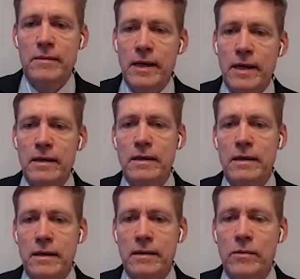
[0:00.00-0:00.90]
market,
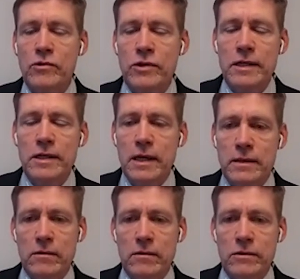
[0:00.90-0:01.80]
more details,
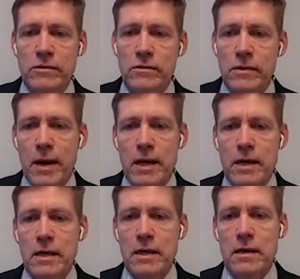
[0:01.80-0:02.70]
and also the
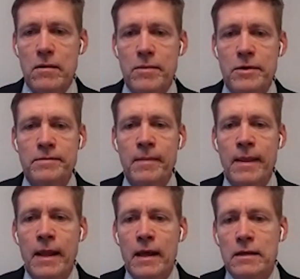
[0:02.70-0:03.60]
market and the numbers.
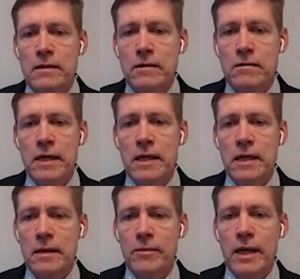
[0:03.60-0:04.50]
So
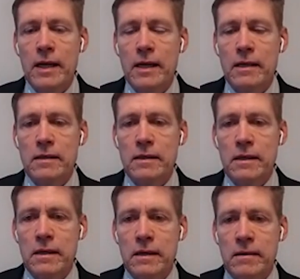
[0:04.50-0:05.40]
in brain cancer,
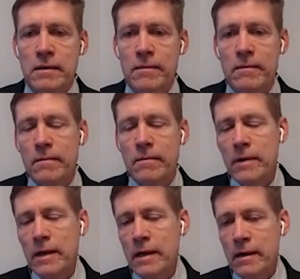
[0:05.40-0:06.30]

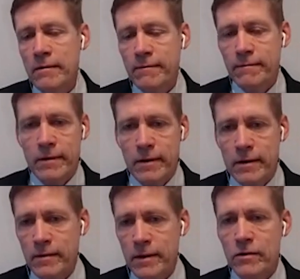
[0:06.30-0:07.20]

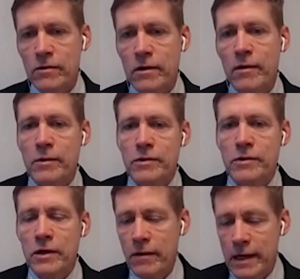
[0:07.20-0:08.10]
we're talking very much
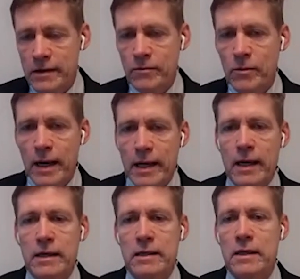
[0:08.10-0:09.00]
on aggressive brain
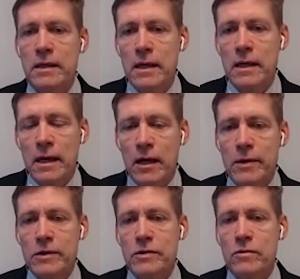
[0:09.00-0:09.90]
cancer.
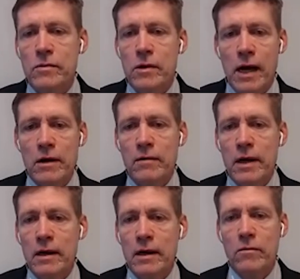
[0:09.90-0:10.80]
Glioblastoma or
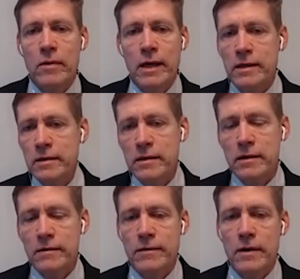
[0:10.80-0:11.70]
high-grade glioma has
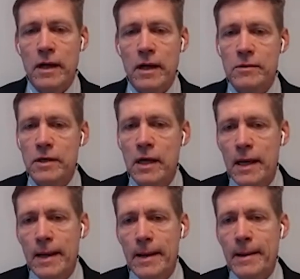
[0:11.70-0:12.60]
different names.
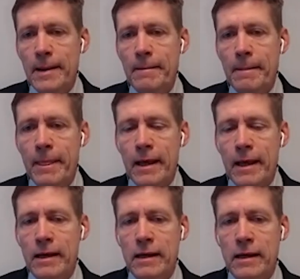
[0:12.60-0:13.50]

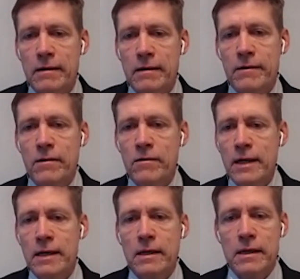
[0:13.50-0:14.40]
And if we look
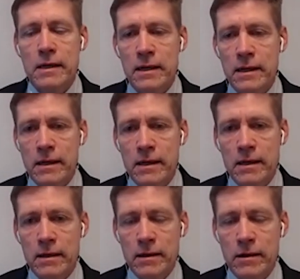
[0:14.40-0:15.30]
at it,
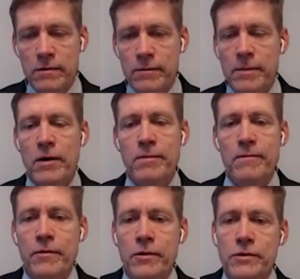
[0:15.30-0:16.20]
the
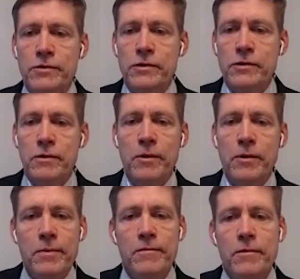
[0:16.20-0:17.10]
problem first. So the
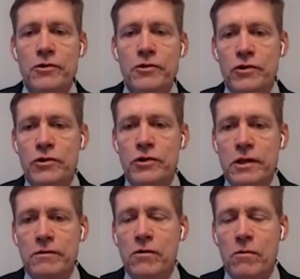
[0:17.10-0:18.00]
problem for the surgeon
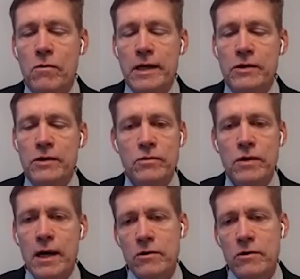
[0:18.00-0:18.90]
is always, do
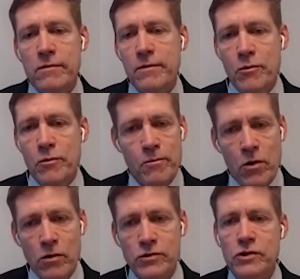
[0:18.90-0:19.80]
I remove
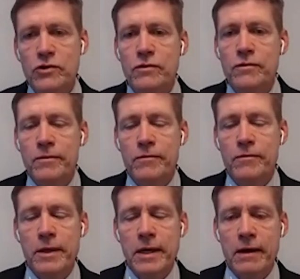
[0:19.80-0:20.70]
more tissue from
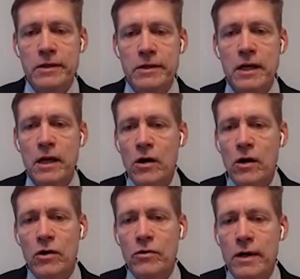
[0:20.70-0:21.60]
the cavity,
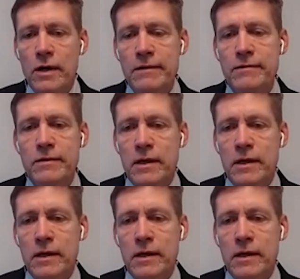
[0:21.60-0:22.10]
or do I leave